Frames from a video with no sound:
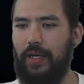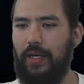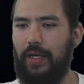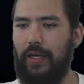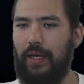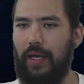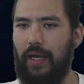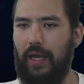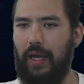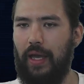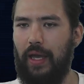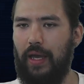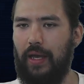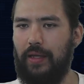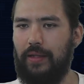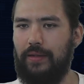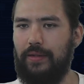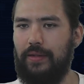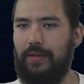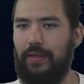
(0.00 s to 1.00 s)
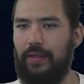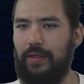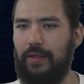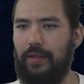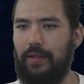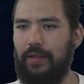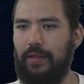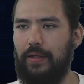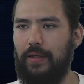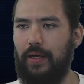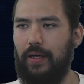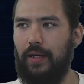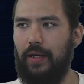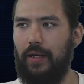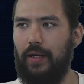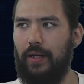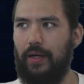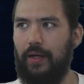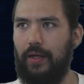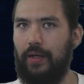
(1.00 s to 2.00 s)
and
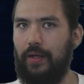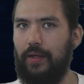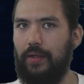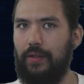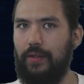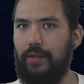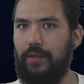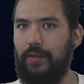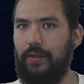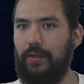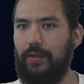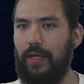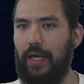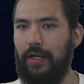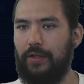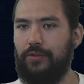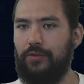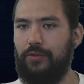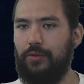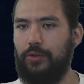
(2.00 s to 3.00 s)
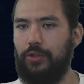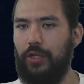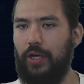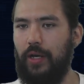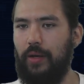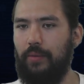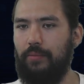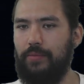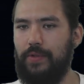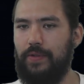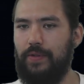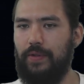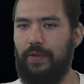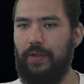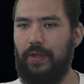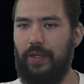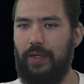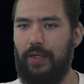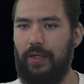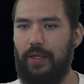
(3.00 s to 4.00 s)
the extra gems.
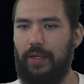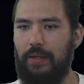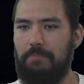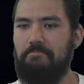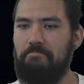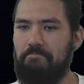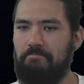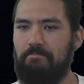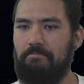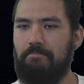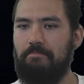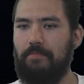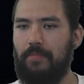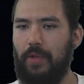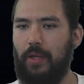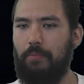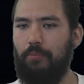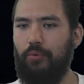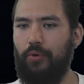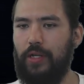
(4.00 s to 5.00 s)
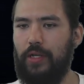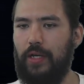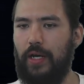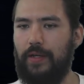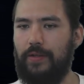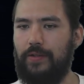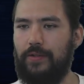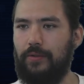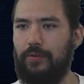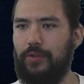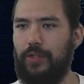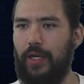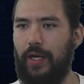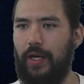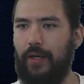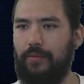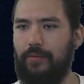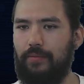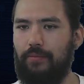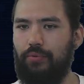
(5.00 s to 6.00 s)
Pretty nice, chat.
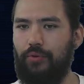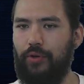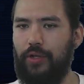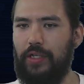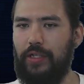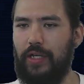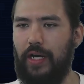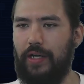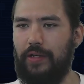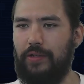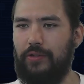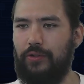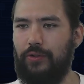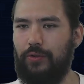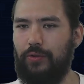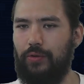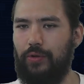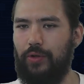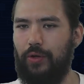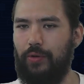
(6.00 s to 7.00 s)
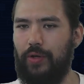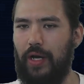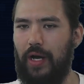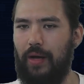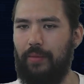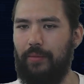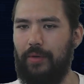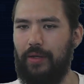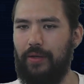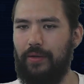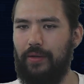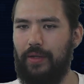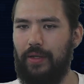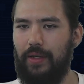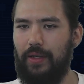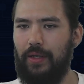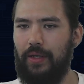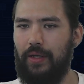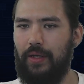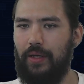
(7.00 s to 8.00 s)
Pretty nice, Konami.
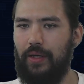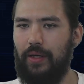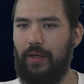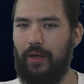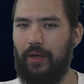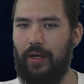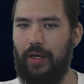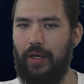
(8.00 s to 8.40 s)
All right.